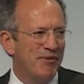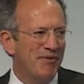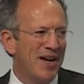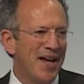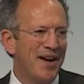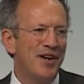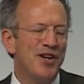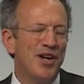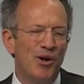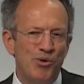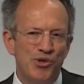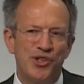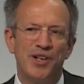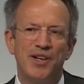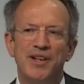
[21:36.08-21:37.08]
you've got a
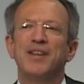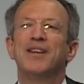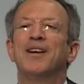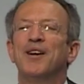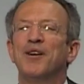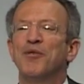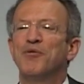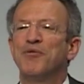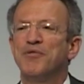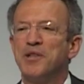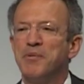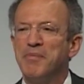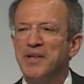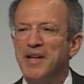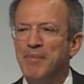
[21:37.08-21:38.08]
notion
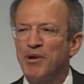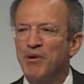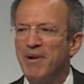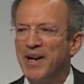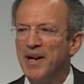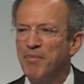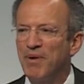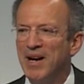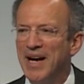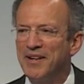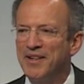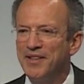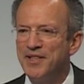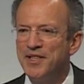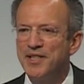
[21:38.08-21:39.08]
of democratic
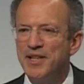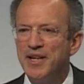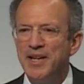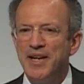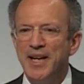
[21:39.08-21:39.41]
practice